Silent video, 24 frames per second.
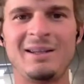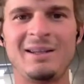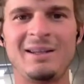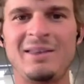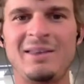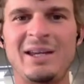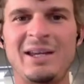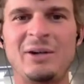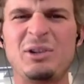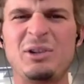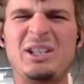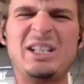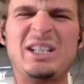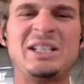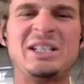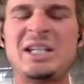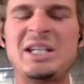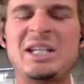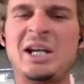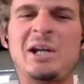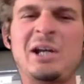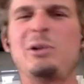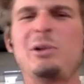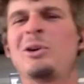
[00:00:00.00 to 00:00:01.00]
And they were like,
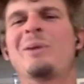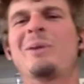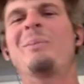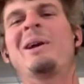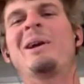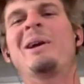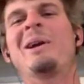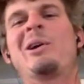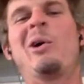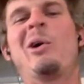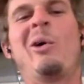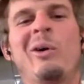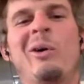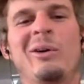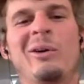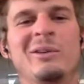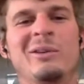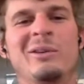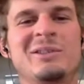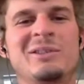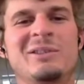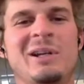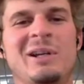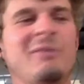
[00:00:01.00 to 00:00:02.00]
yeah, look at my car and
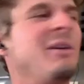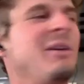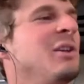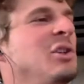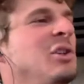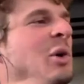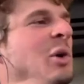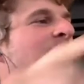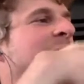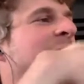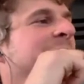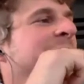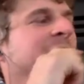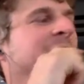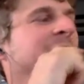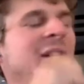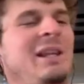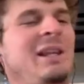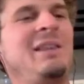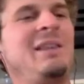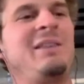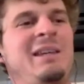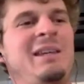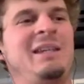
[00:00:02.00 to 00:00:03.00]
stuff. And the
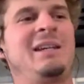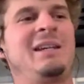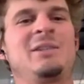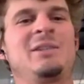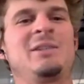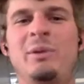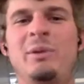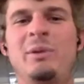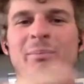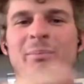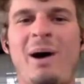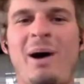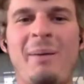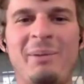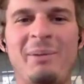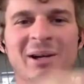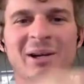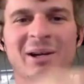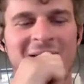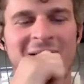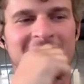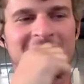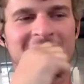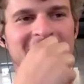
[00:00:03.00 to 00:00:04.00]
funny thing is with Mama
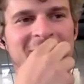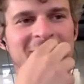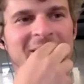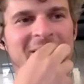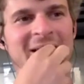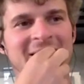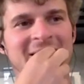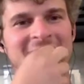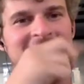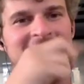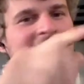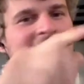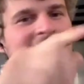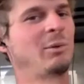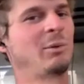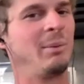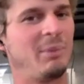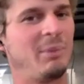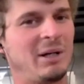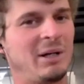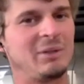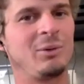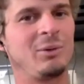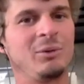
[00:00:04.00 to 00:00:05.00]
Khan, right? So remember
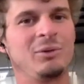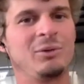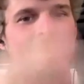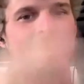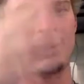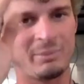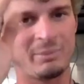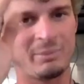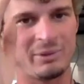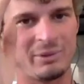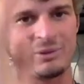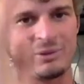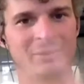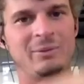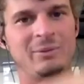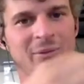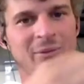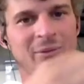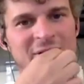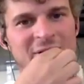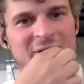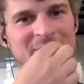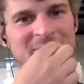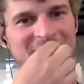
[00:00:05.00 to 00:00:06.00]
I told you our platoon was
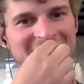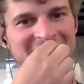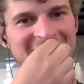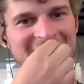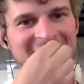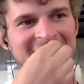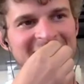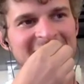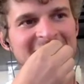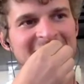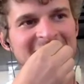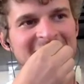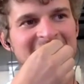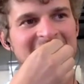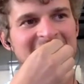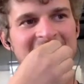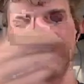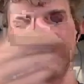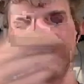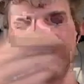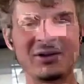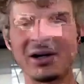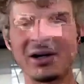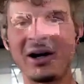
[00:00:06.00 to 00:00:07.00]
split. It
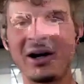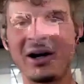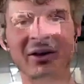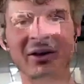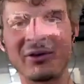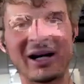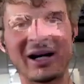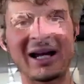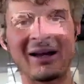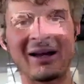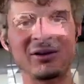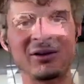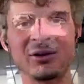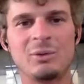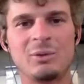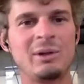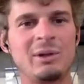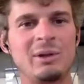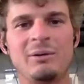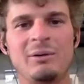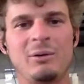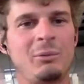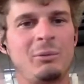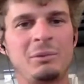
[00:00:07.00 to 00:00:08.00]
was the other half. So it
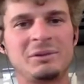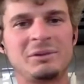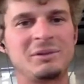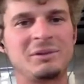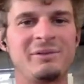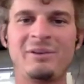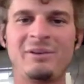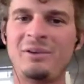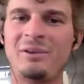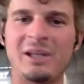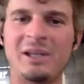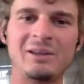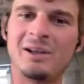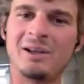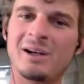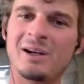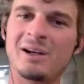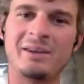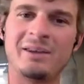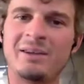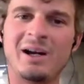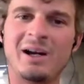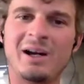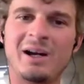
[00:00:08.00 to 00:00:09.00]
almost felt like luck of
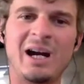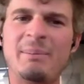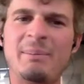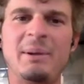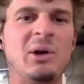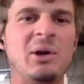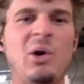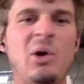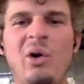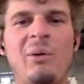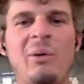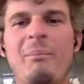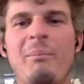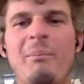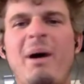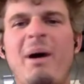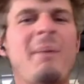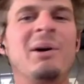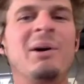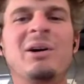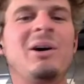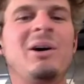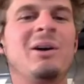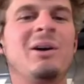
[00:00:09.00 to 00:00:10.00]
the dime, oh,
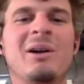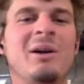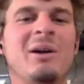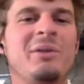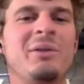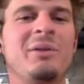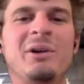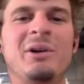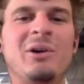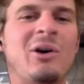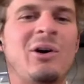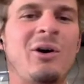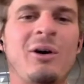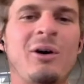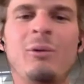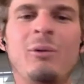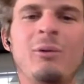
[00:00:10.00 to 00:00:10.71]
Mama Khan got their car.